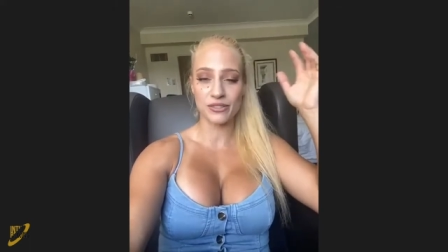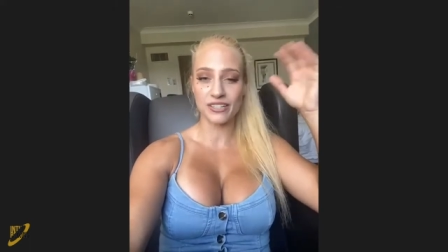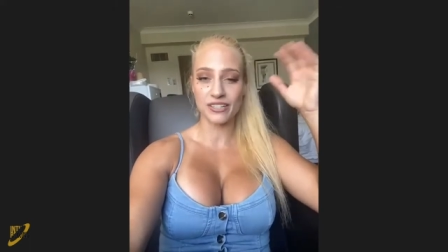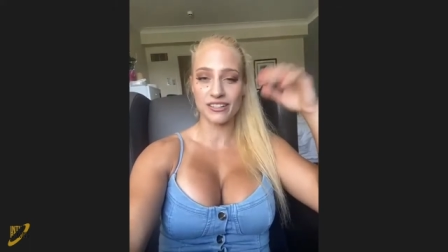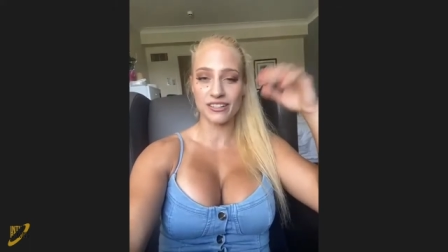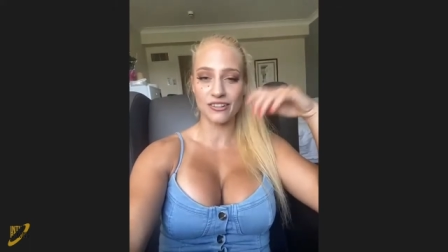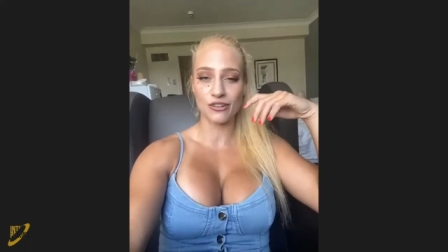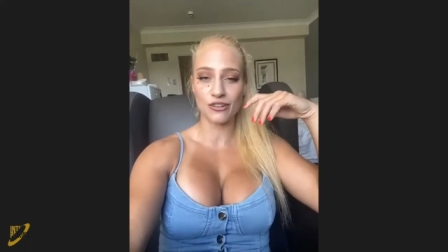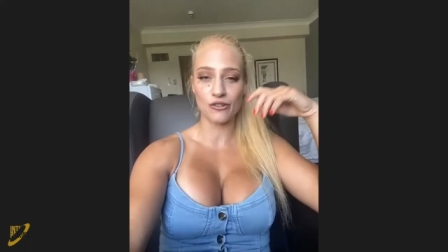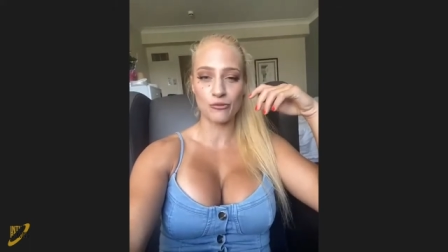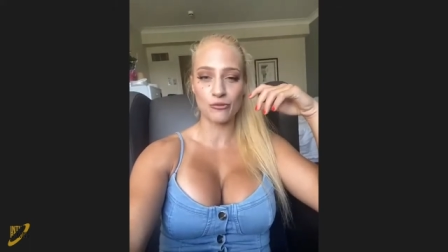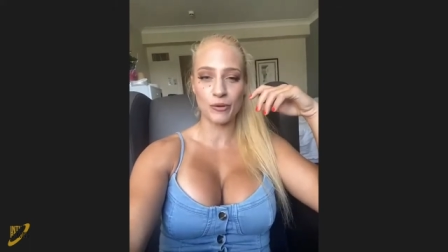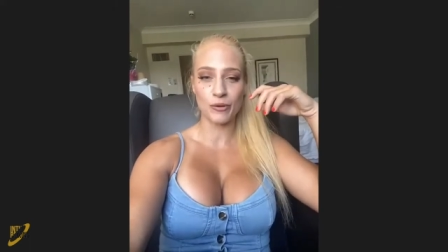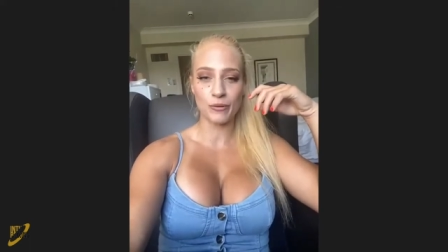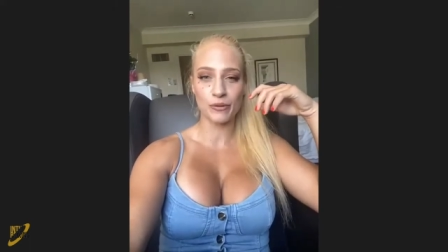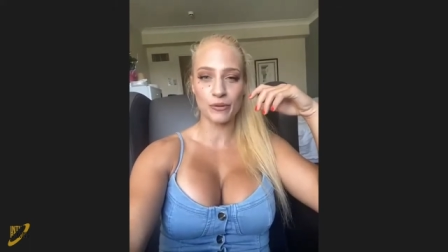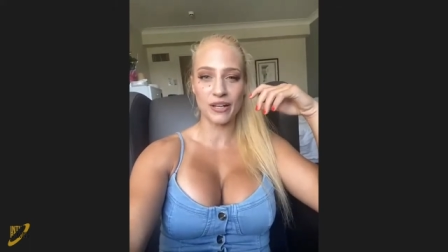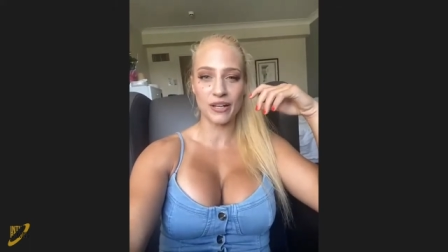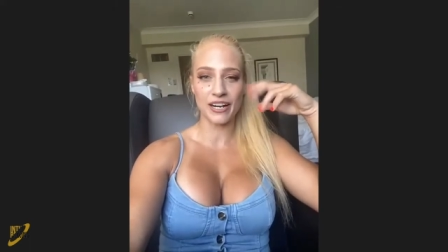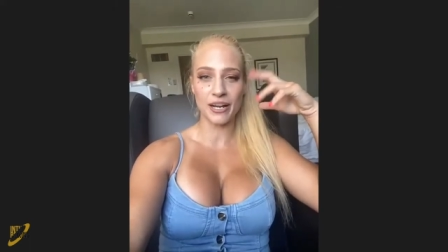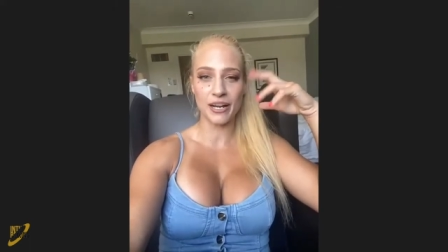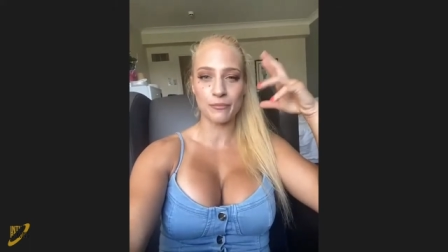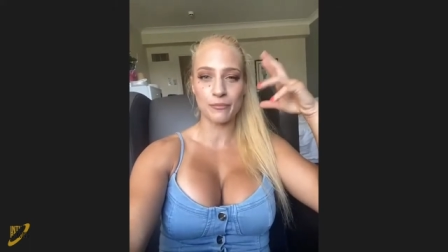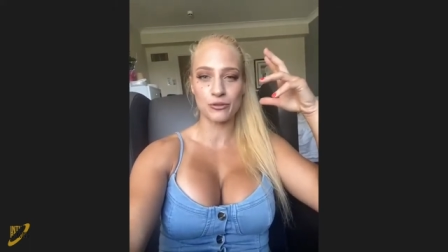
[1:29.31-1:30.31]
and a lot of people
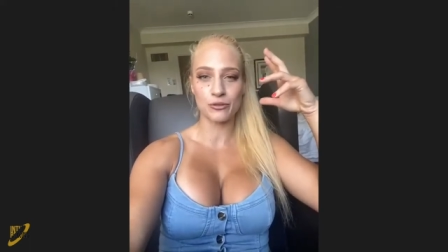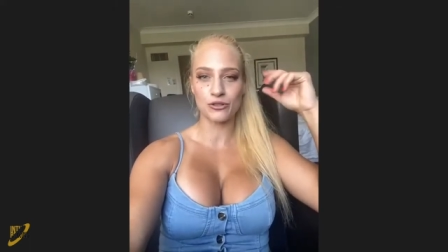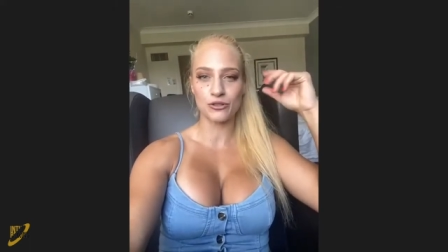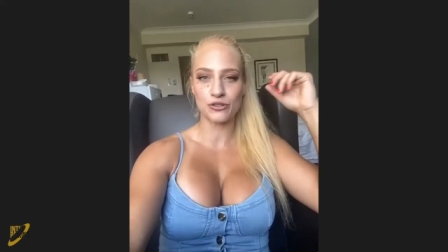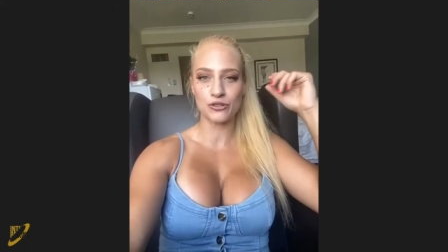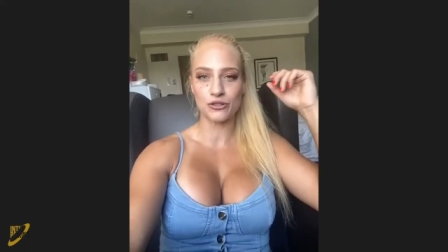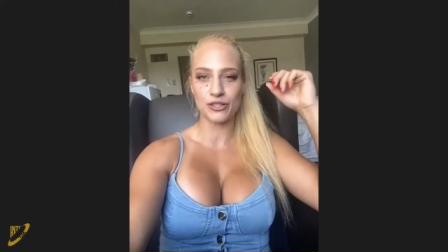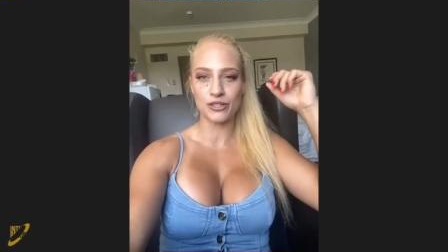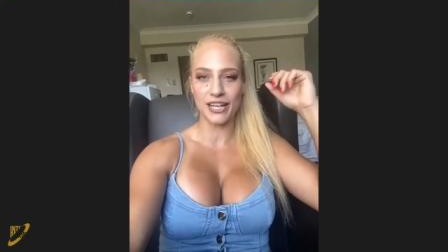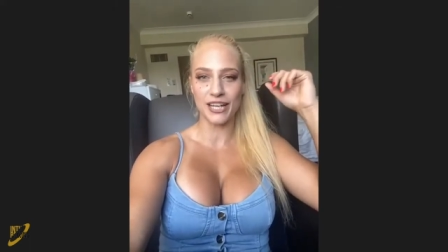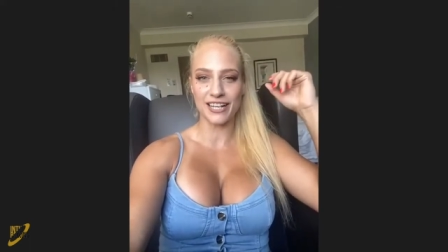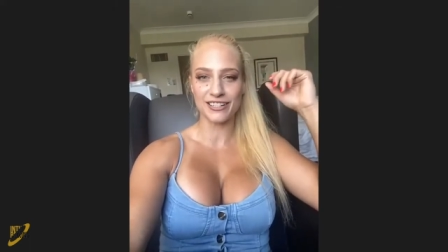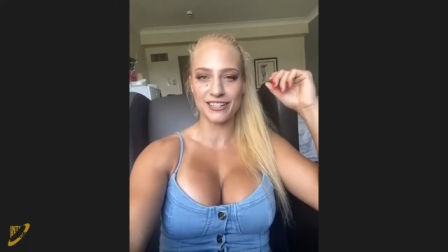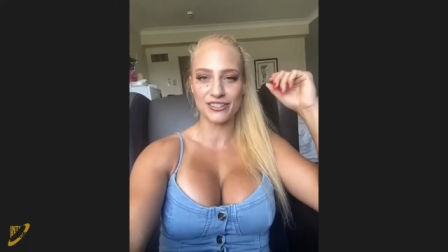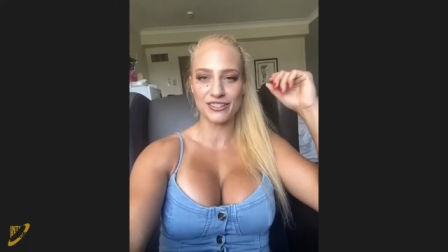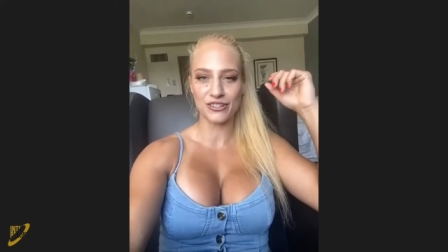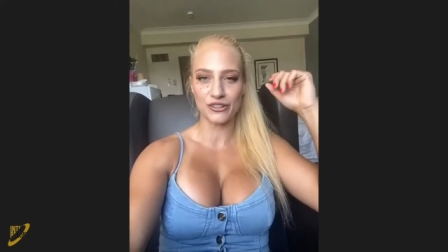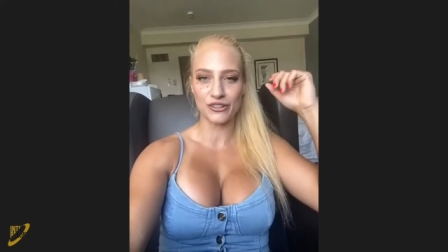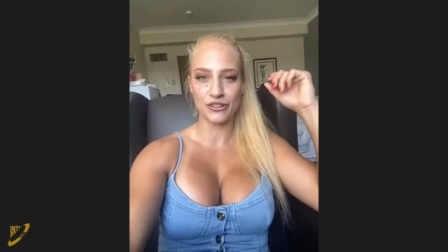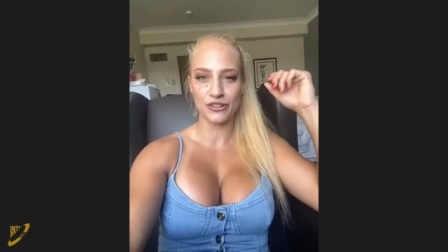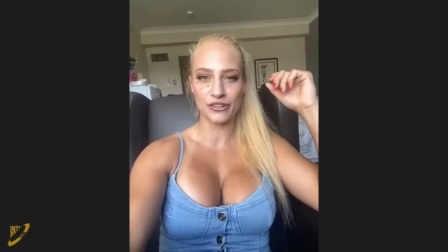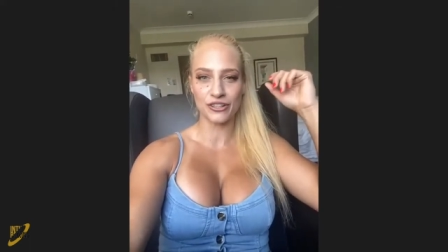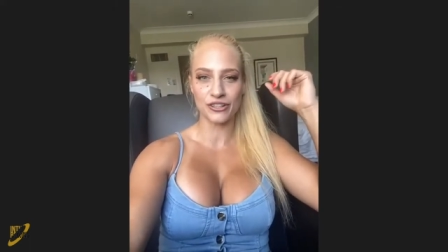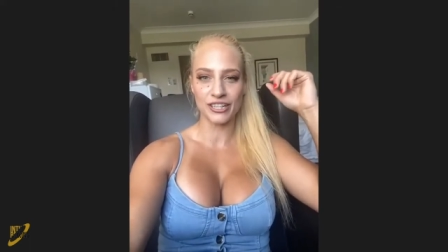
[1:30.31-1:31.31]
aren't able to do that,
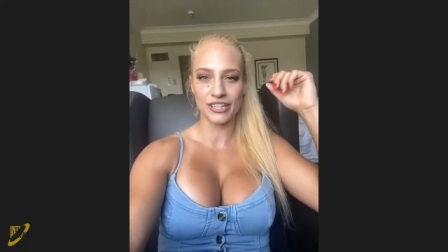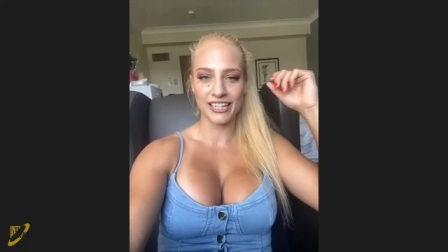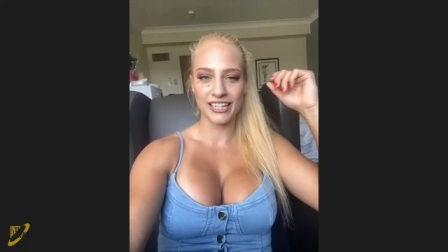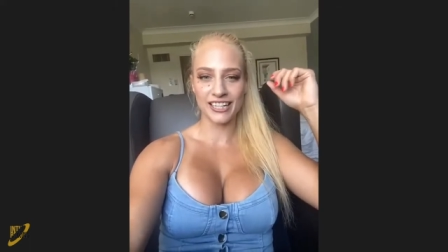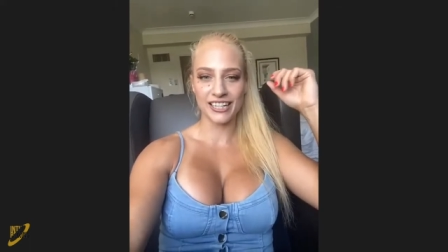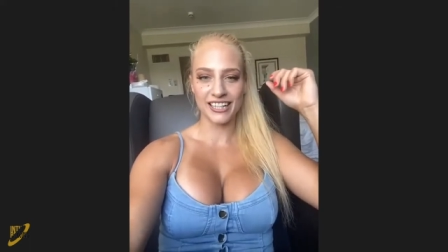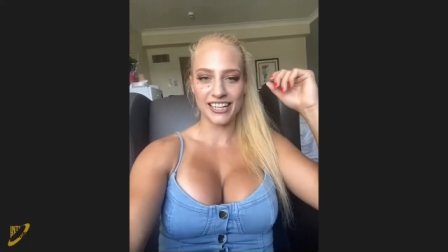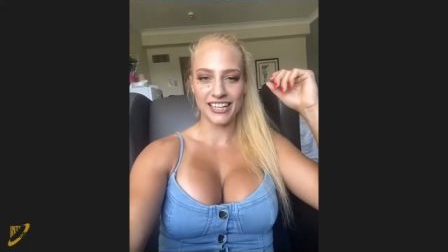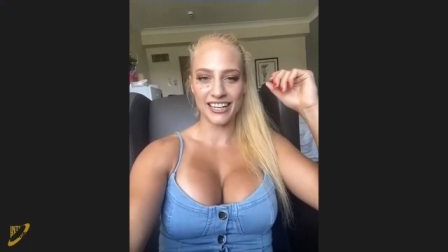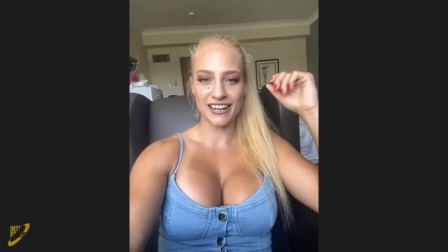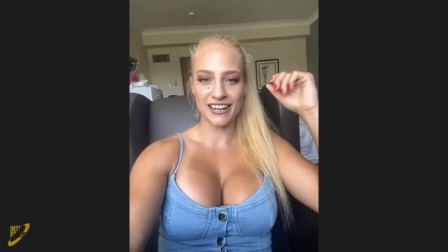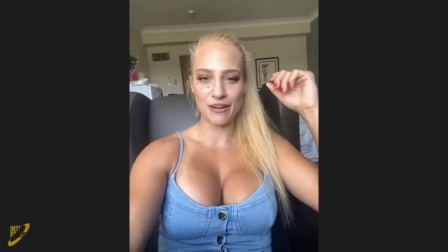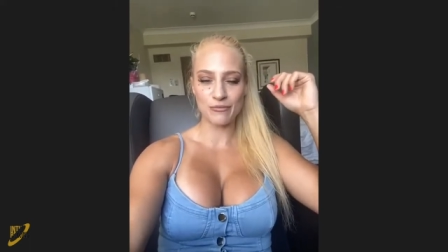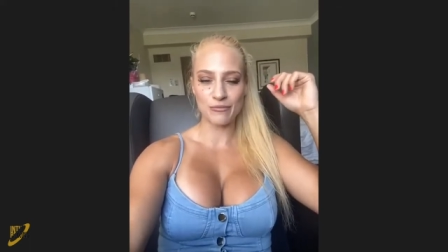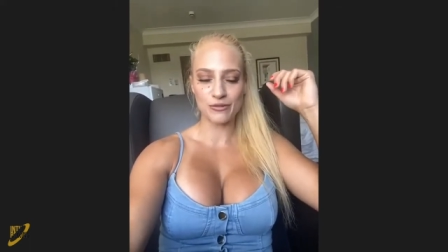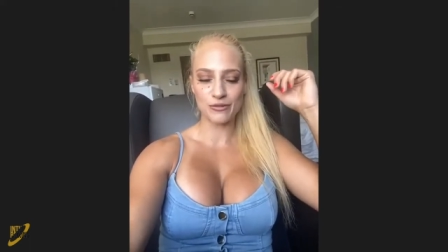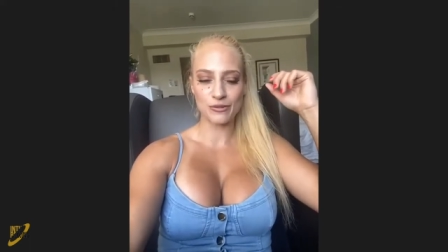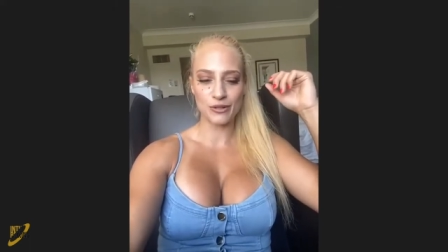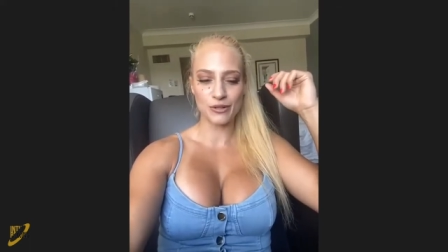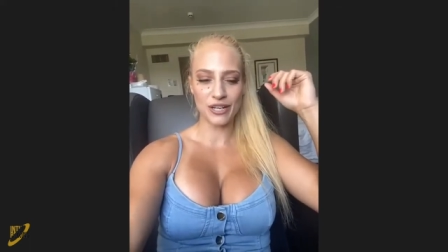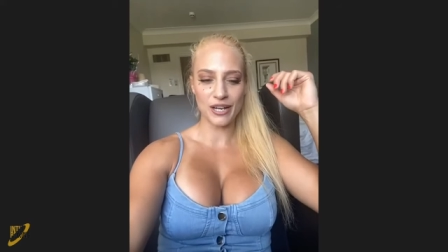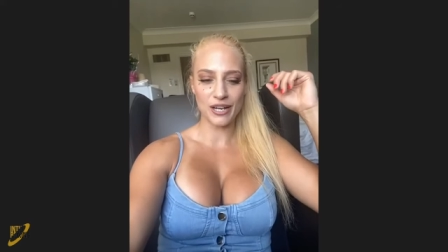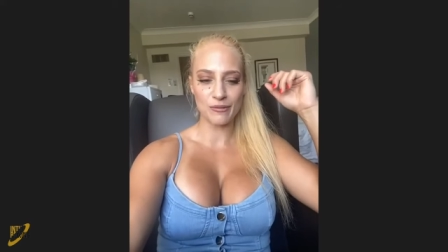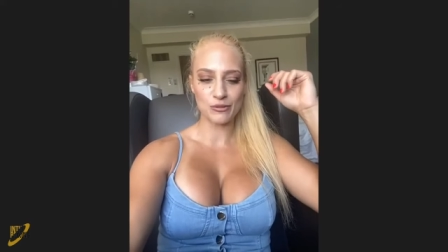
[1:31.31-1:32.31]
so it comes
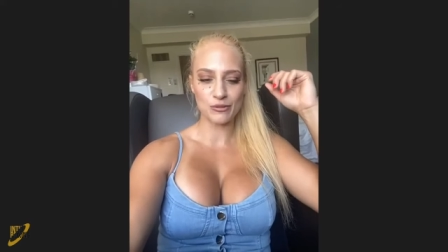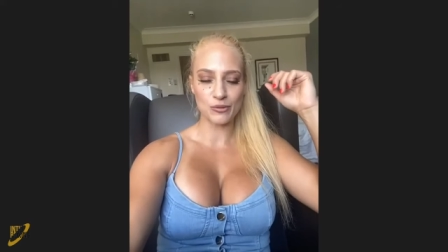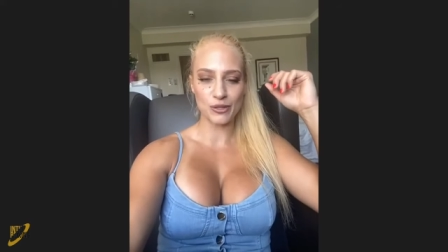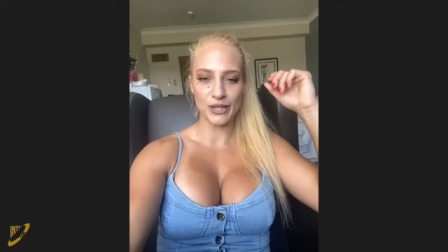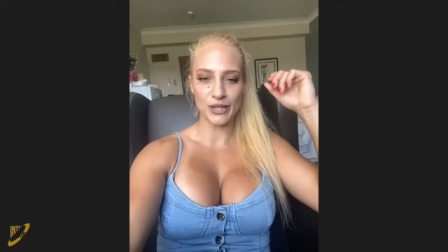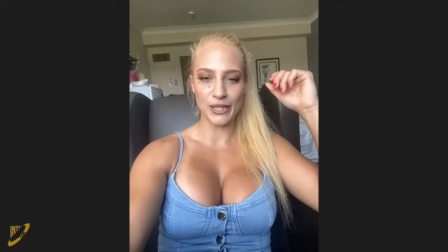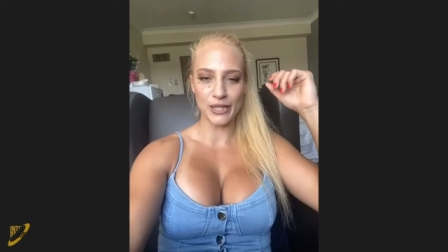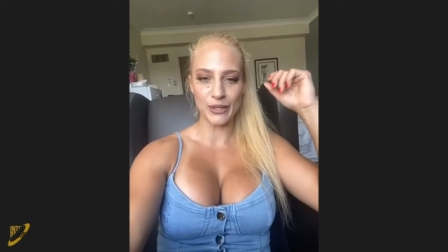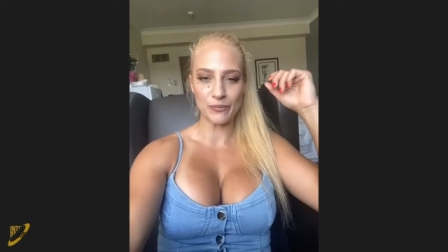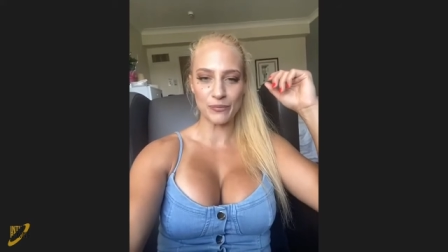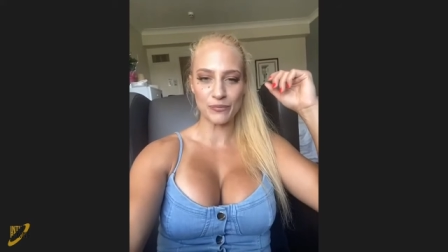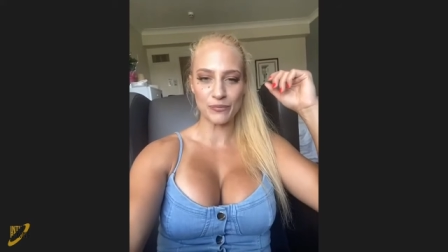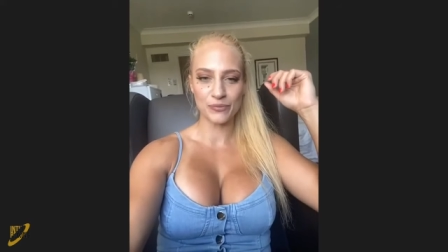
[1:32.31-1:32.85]
with it.